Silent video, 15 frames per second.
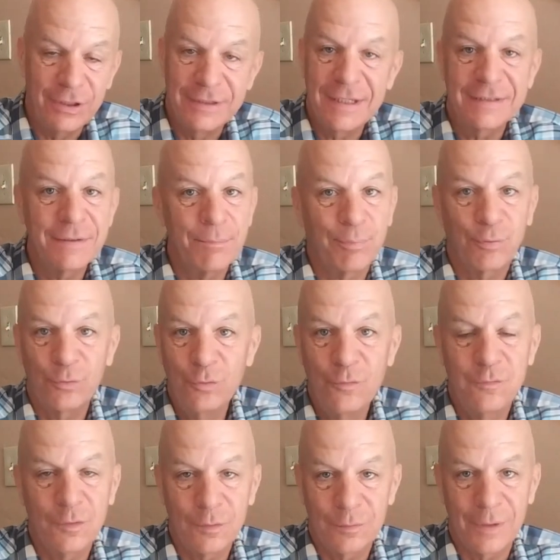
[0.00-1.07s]
It doesn't
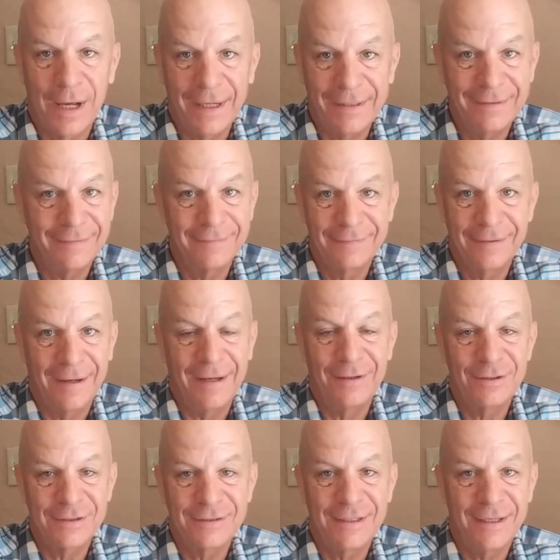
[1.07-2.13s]
prove we're right. I
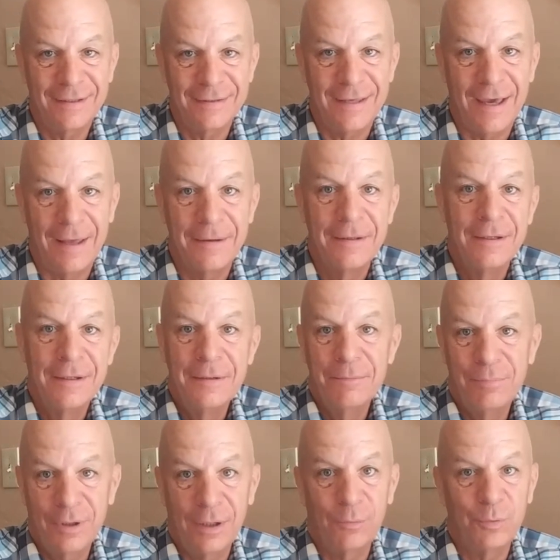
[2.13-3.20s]
understand that.
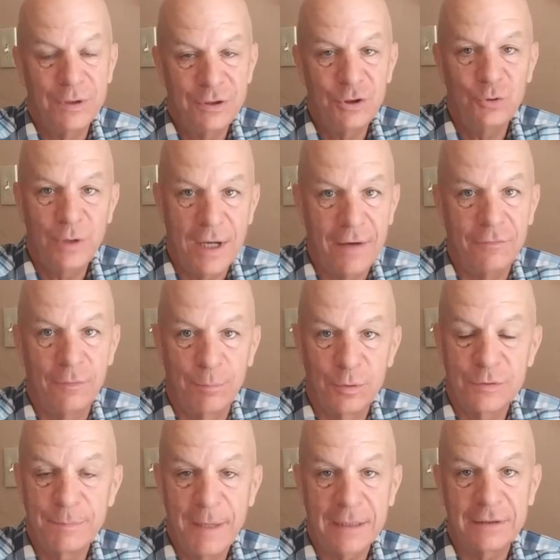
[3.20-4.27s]
But we do have the
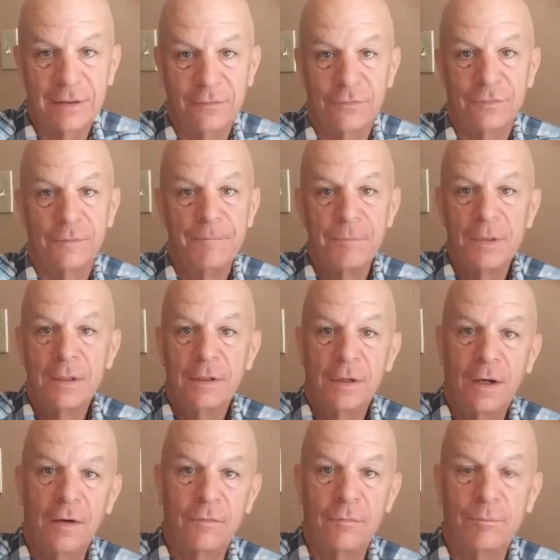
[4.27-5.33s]
perspective
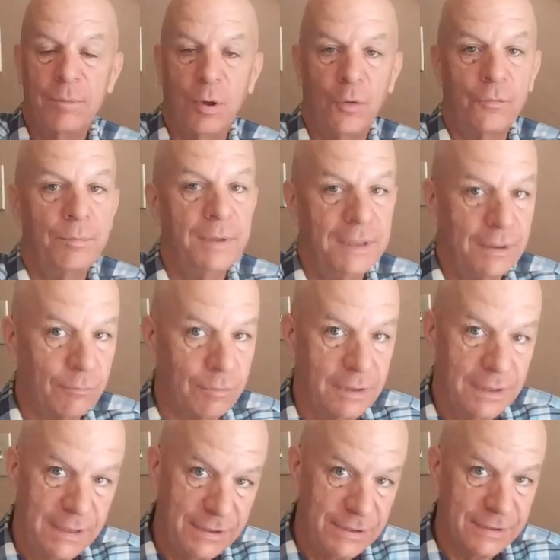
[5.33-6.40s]
of both being
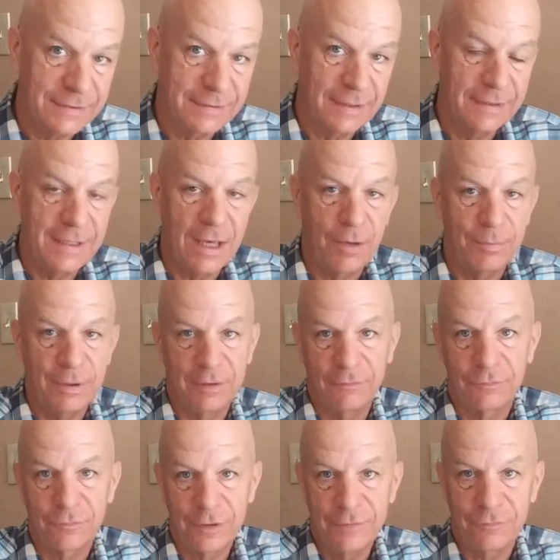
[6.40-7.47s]
religious and now being
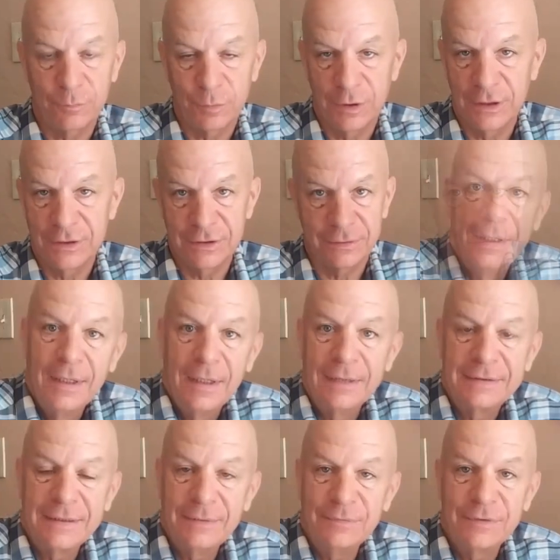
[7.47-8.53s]
free from religion. It
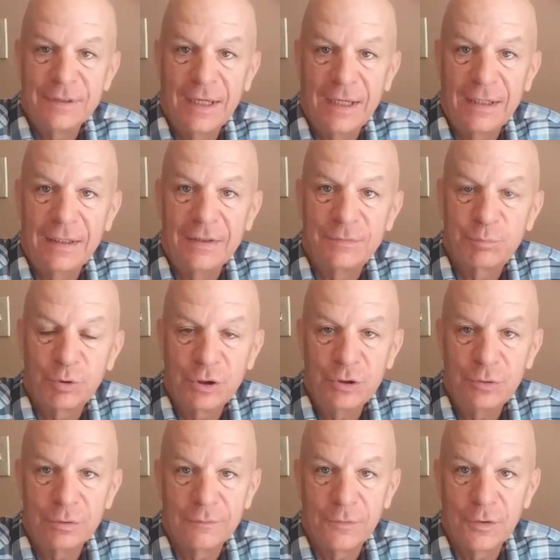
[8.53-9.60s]
seems that it's pretty
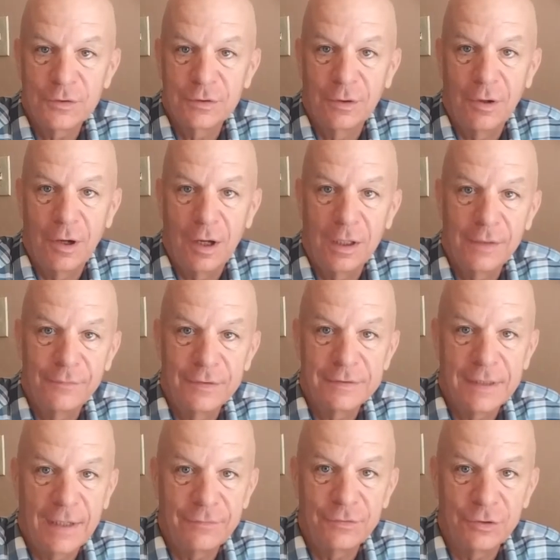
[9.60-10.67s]
universal. All of us
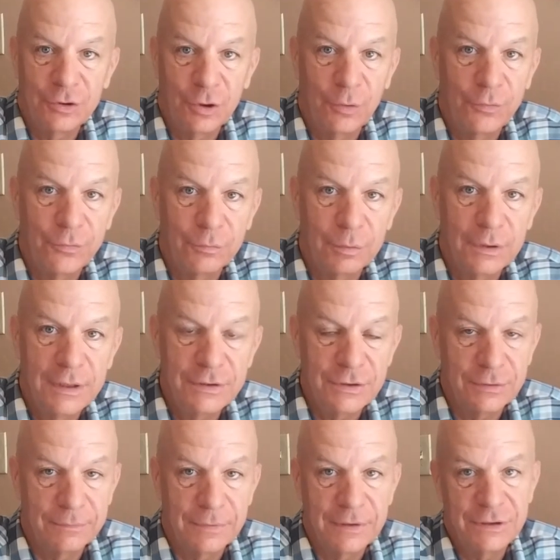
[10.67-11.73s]
have to go through religion.
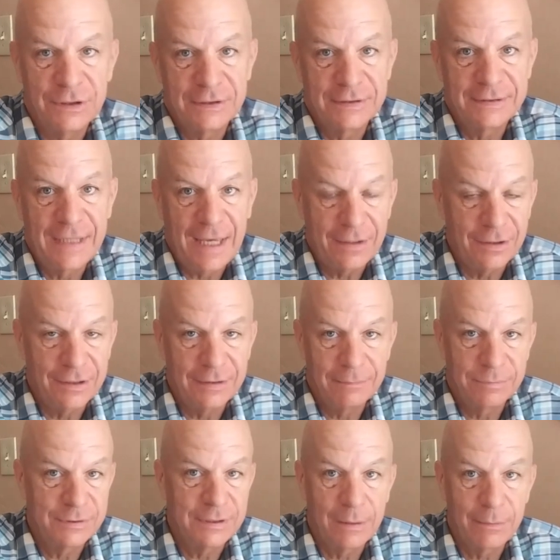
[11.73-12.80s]
It's just sadly,
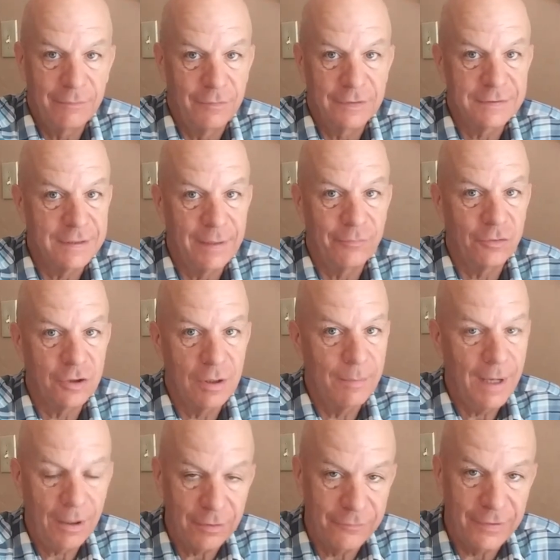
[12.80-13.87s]
some of us never come
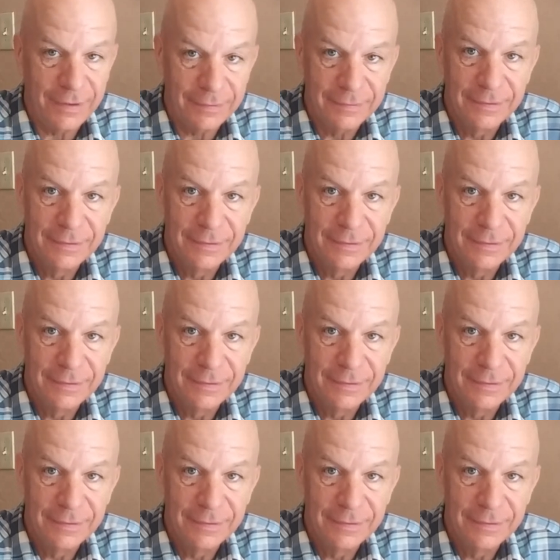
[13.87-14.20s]
out of it.